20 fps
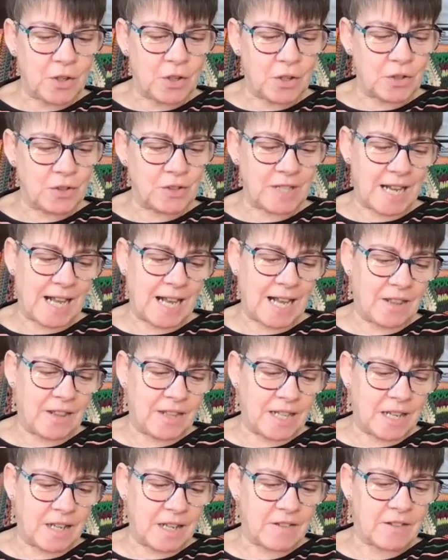good
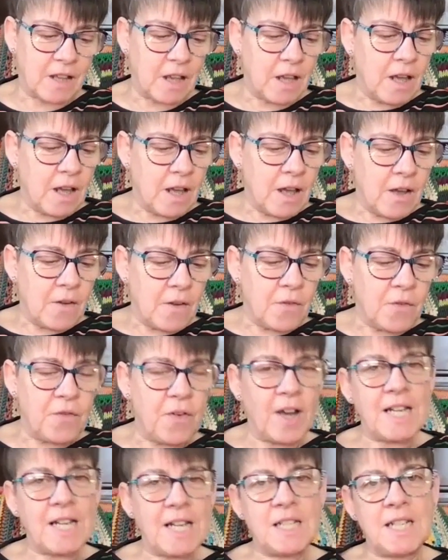at this,
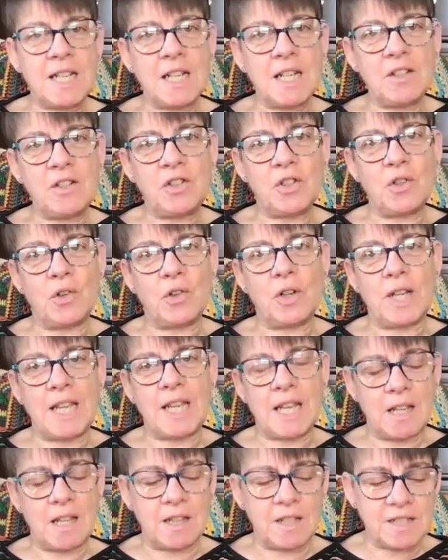finding
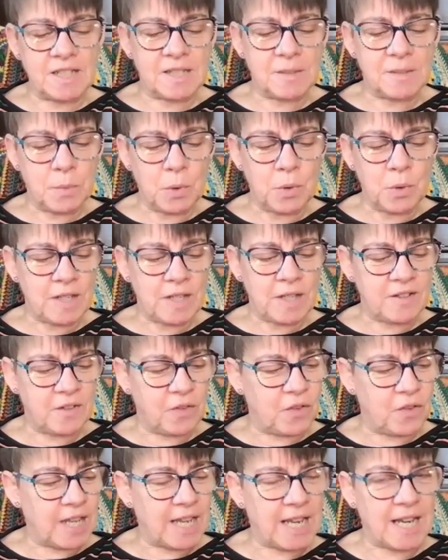joy in the smallest
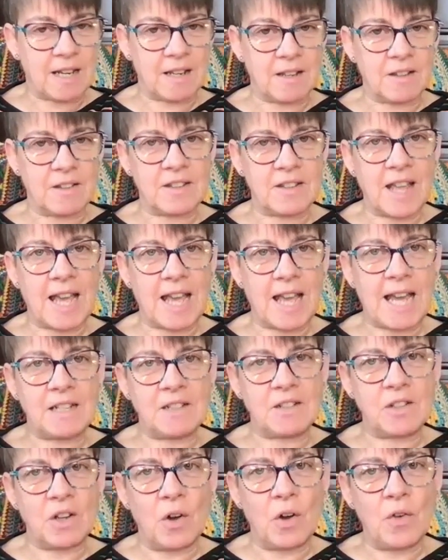of things,
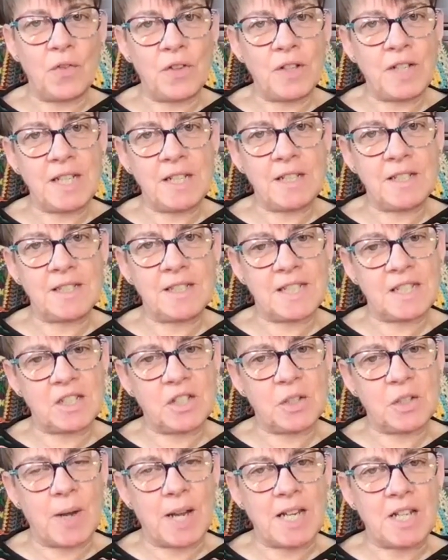and often in
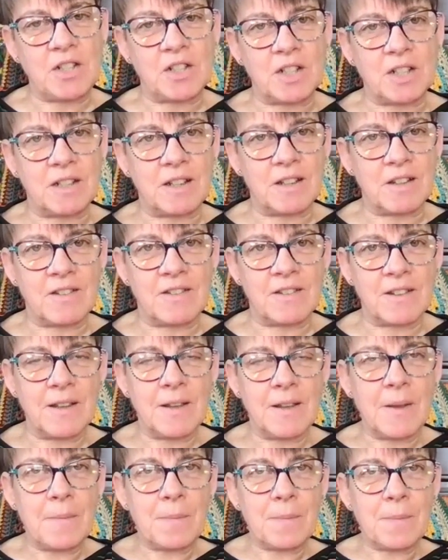situations
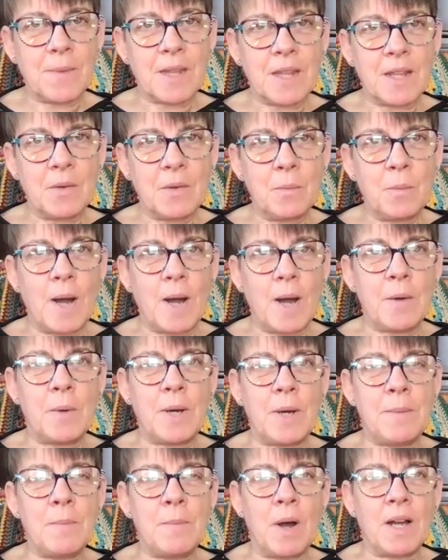where
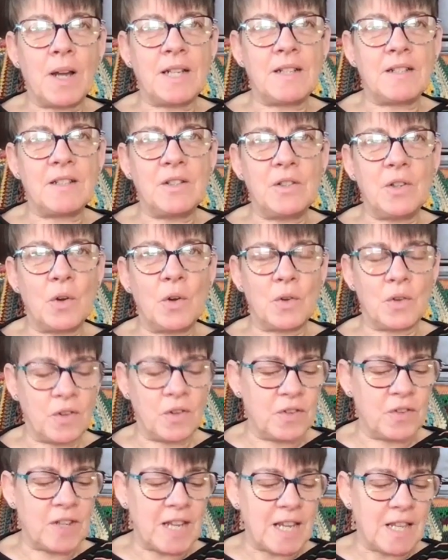we might not
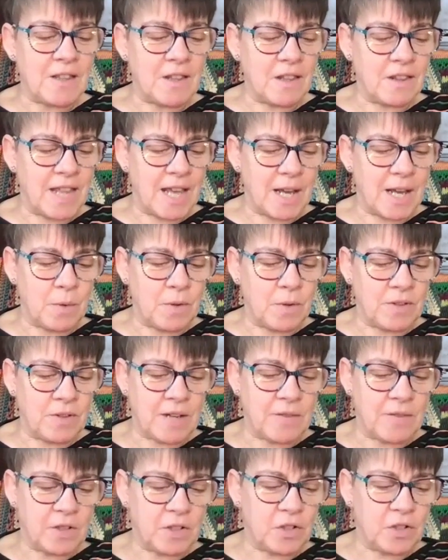see that there was
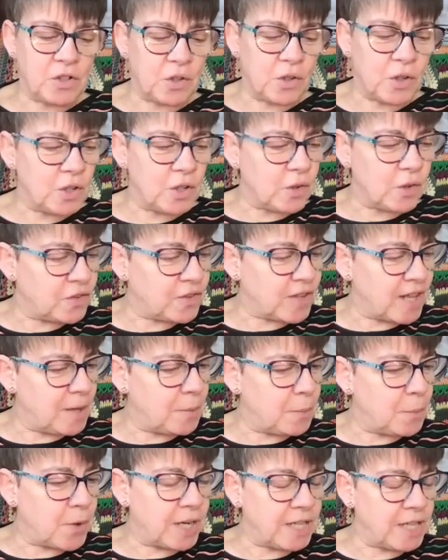even joy or
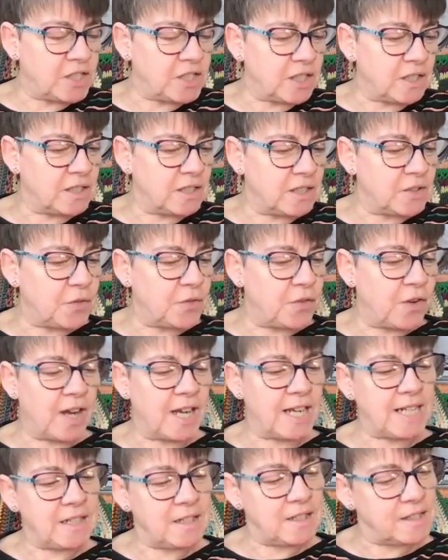celebration to
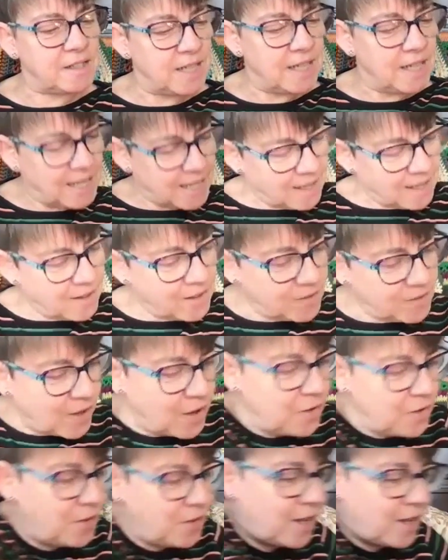find.
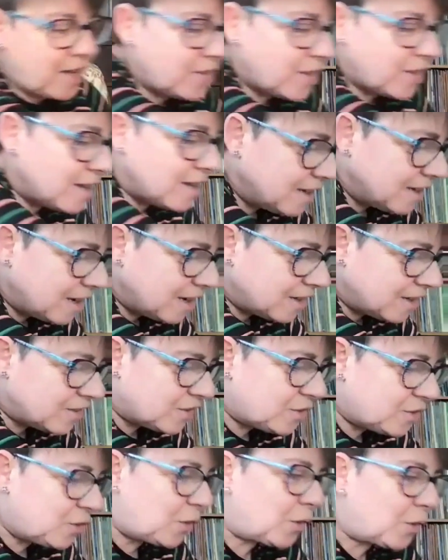So that there's a
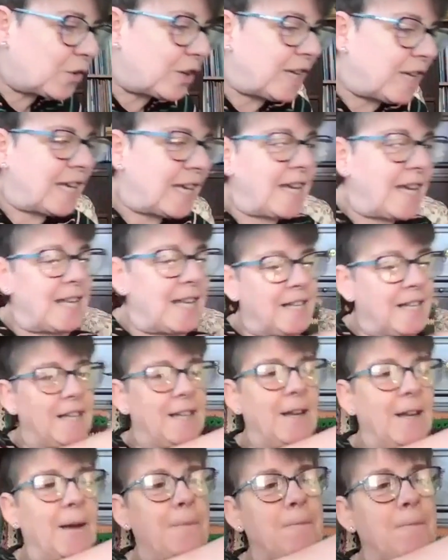story
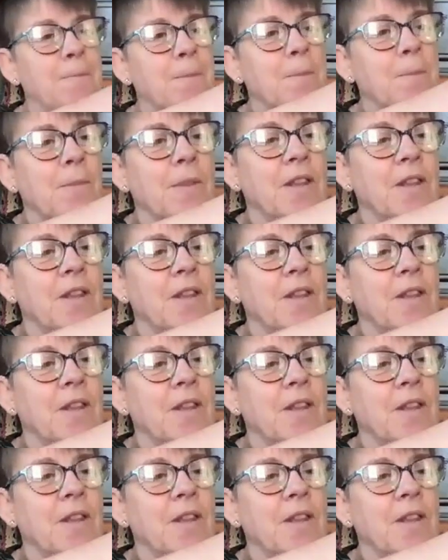in